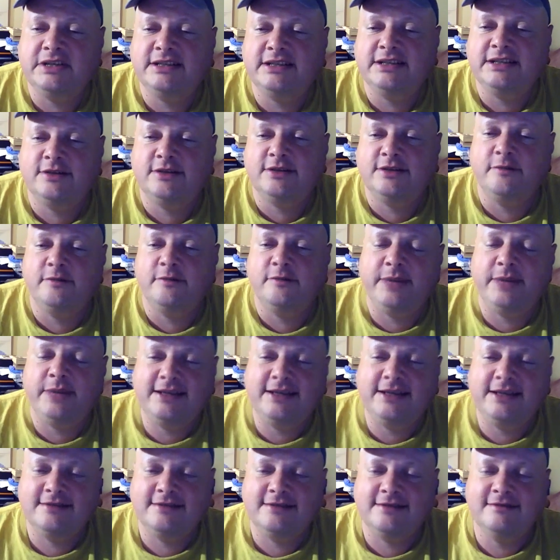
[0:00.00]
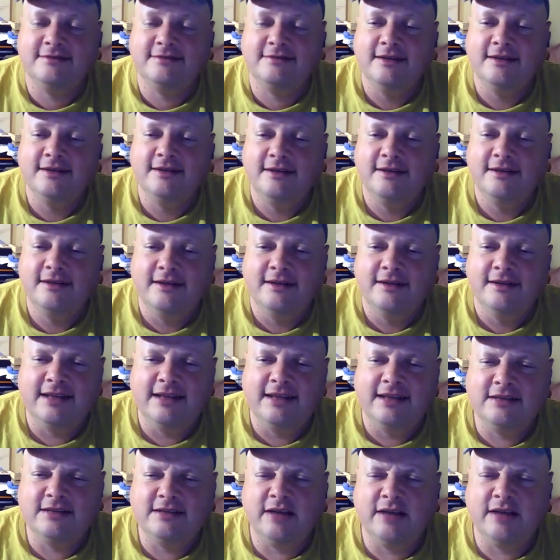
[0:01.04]
as a song of peace and
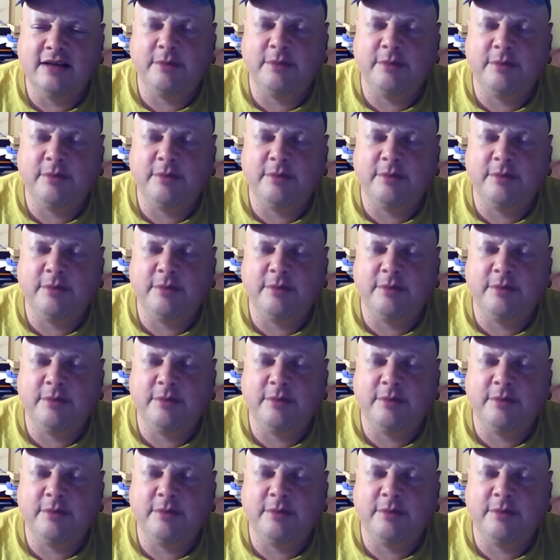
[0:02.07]
things like that.